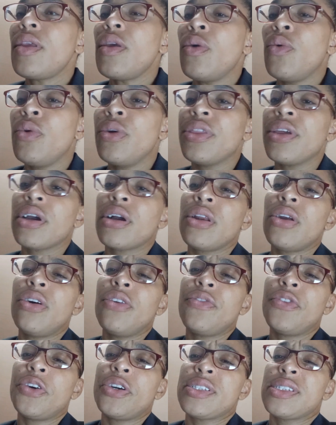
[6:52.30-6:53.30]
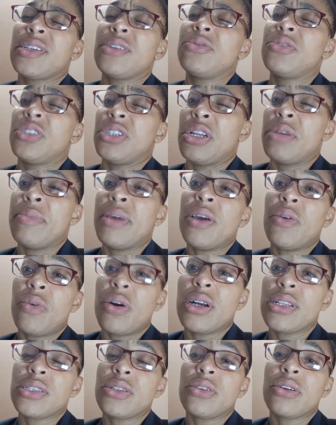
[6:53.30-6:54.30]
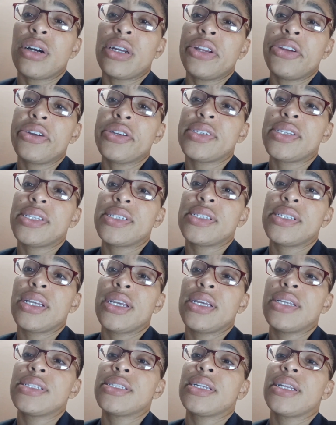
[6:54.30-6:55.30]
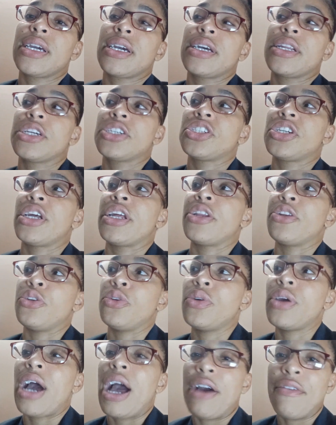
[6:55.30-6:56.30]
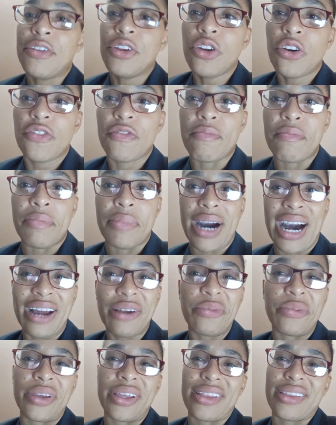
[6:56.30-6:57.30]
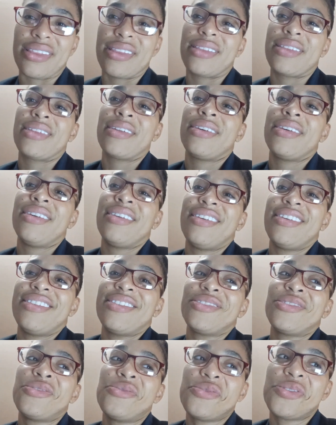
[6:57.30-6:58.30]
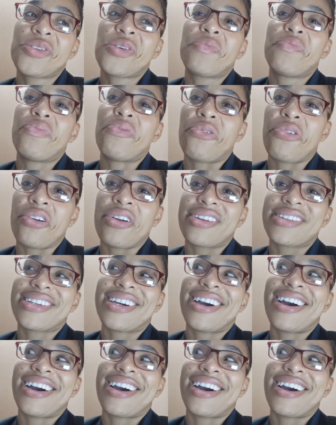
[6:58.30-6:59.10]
with your cloud voice solution, you may want to look on your existing internet connection. Do you have enough bandwidth to support